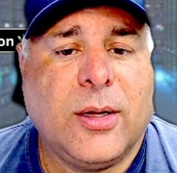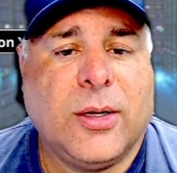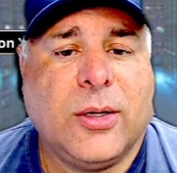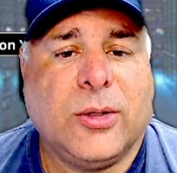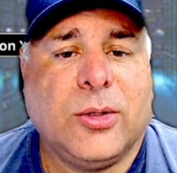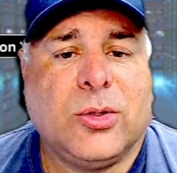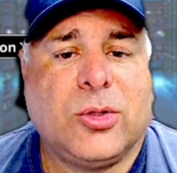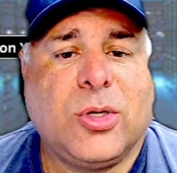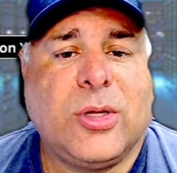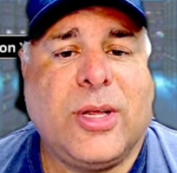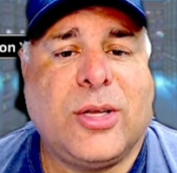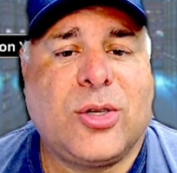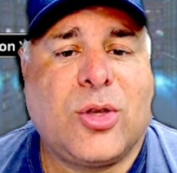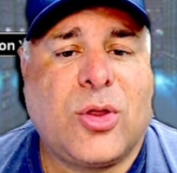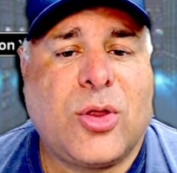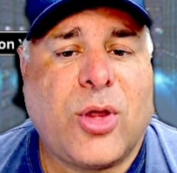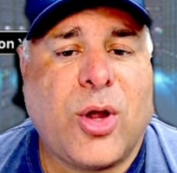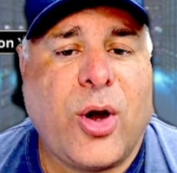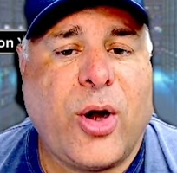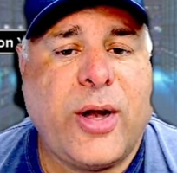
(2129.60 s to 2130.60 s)
So there's
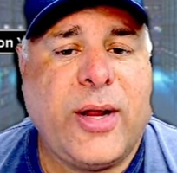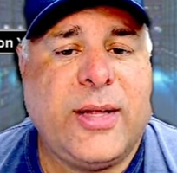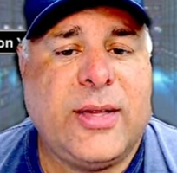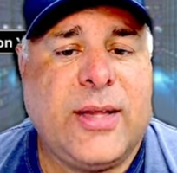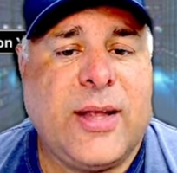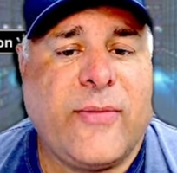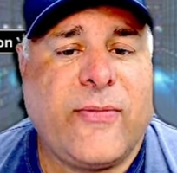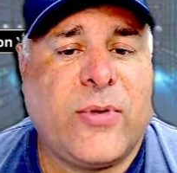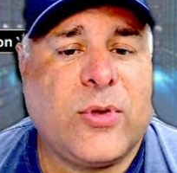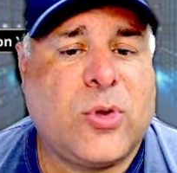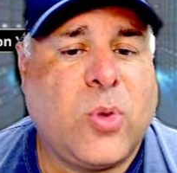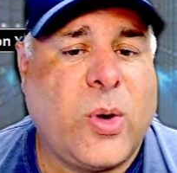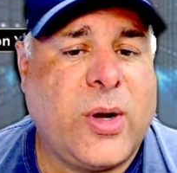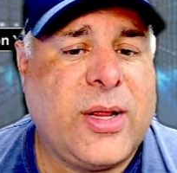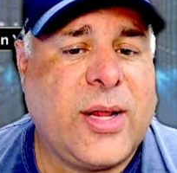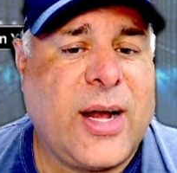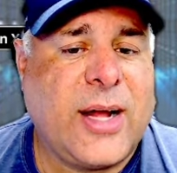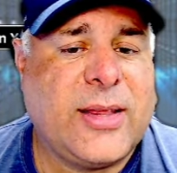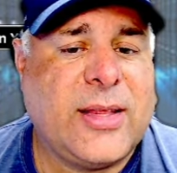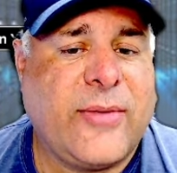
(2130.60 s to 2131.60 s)

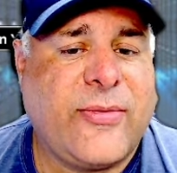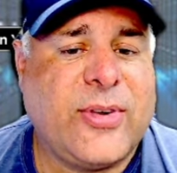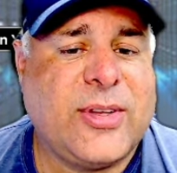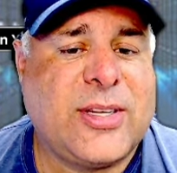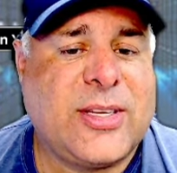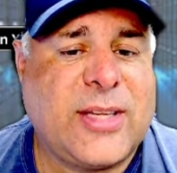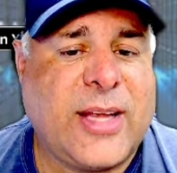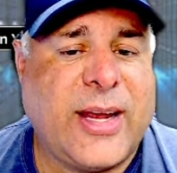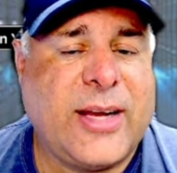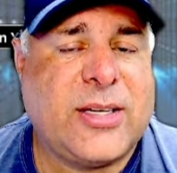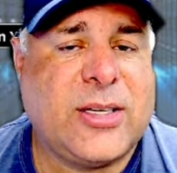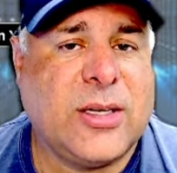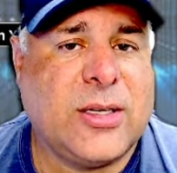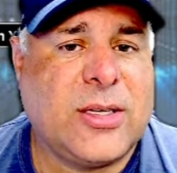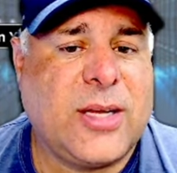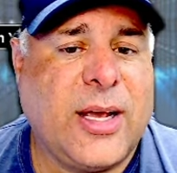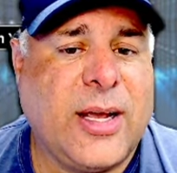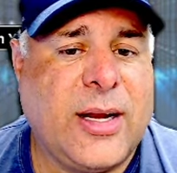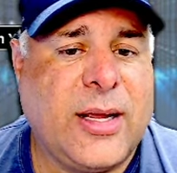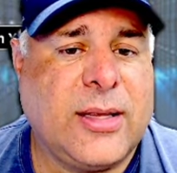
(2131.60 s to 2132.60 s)
29 different
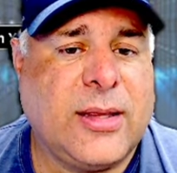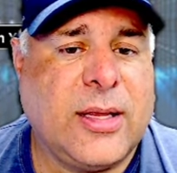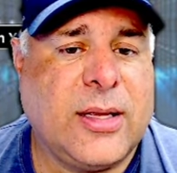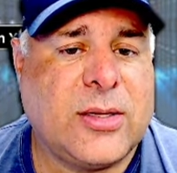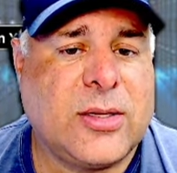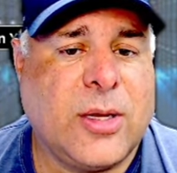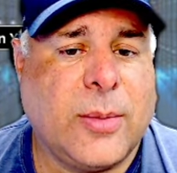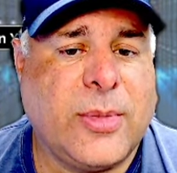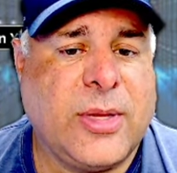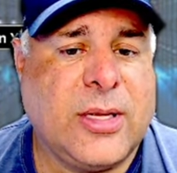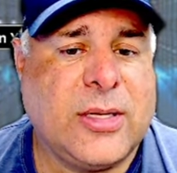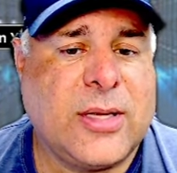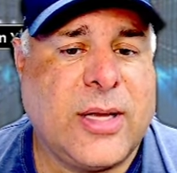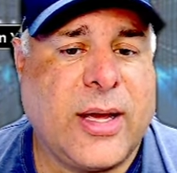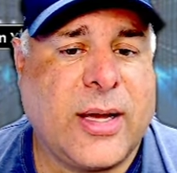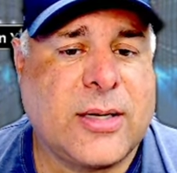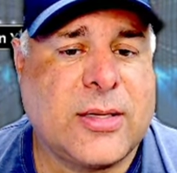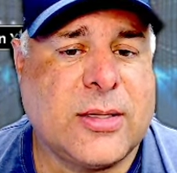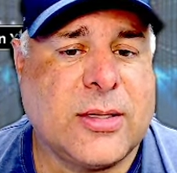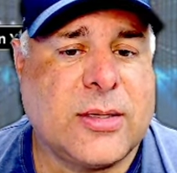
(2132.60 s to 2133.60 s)
stations hitting some of these
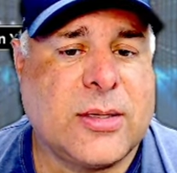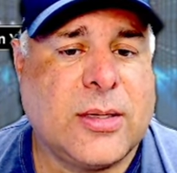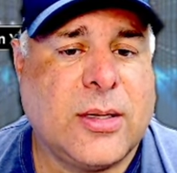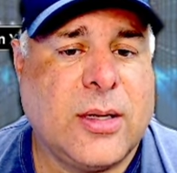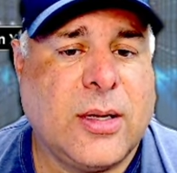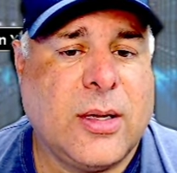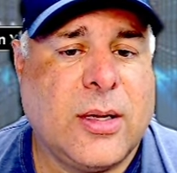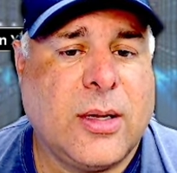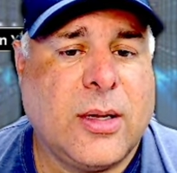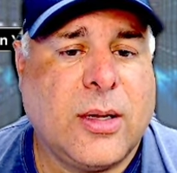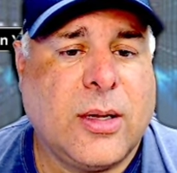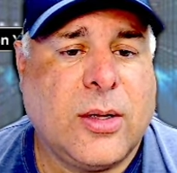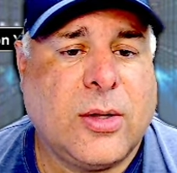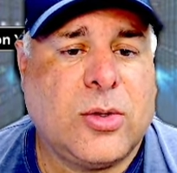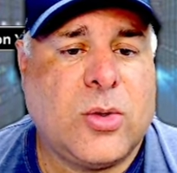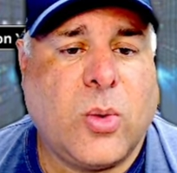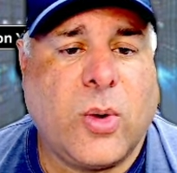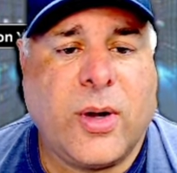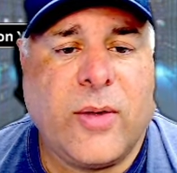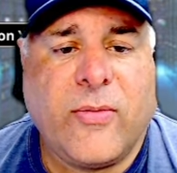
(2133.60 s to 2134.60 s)
hexes,
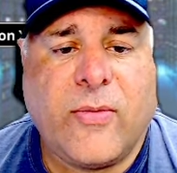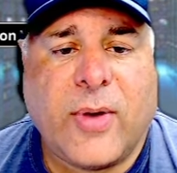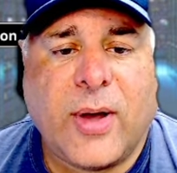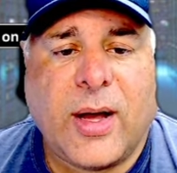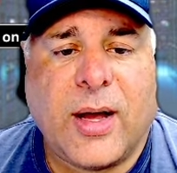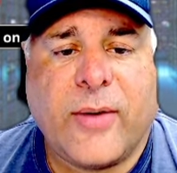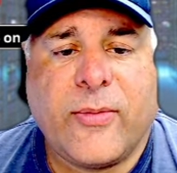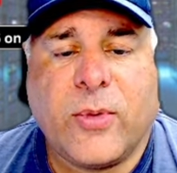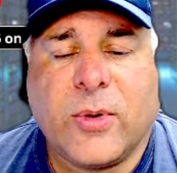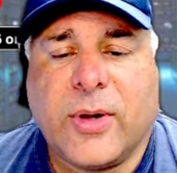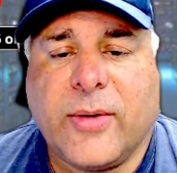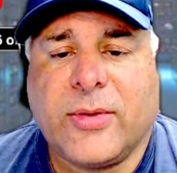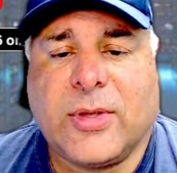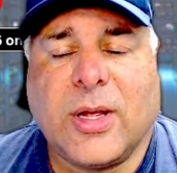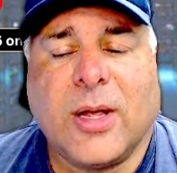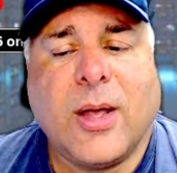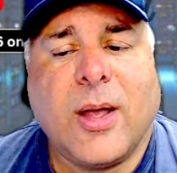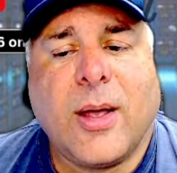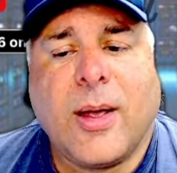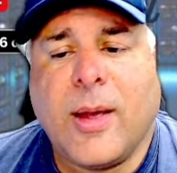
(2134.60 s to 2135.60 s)
25, whatever.
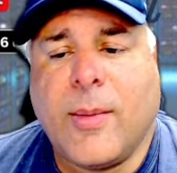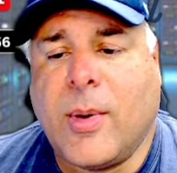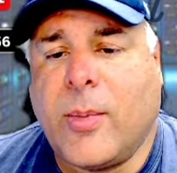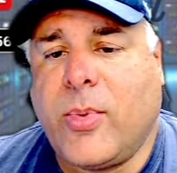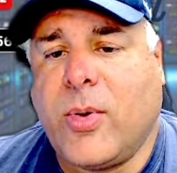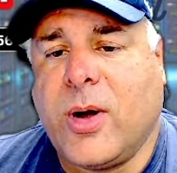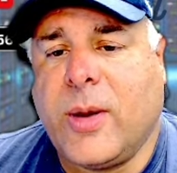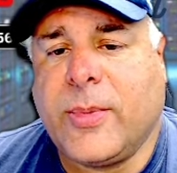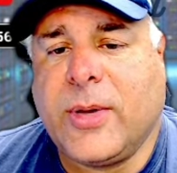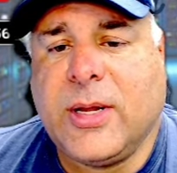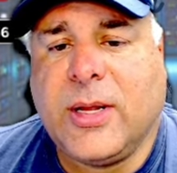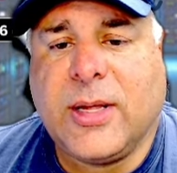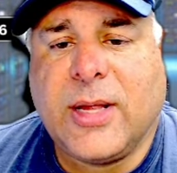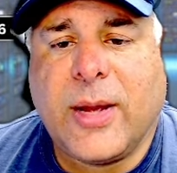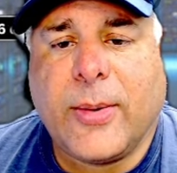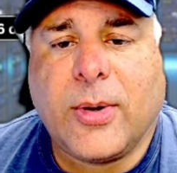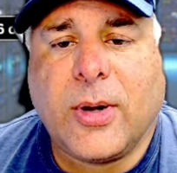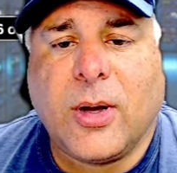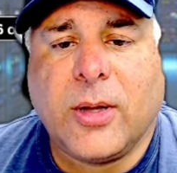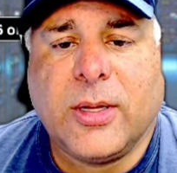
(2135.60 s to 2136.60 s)
And my point I'm getting
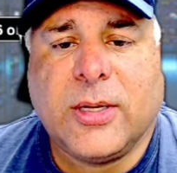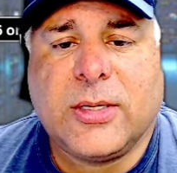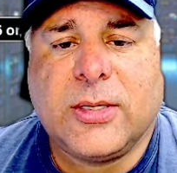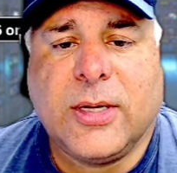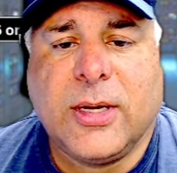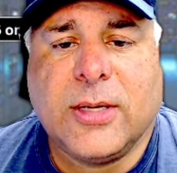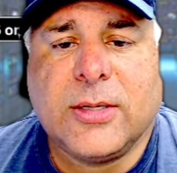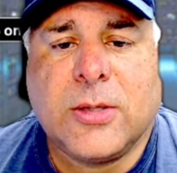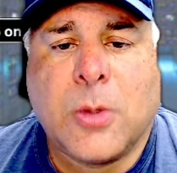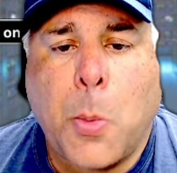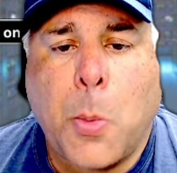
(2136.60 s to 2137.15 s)
at with all this is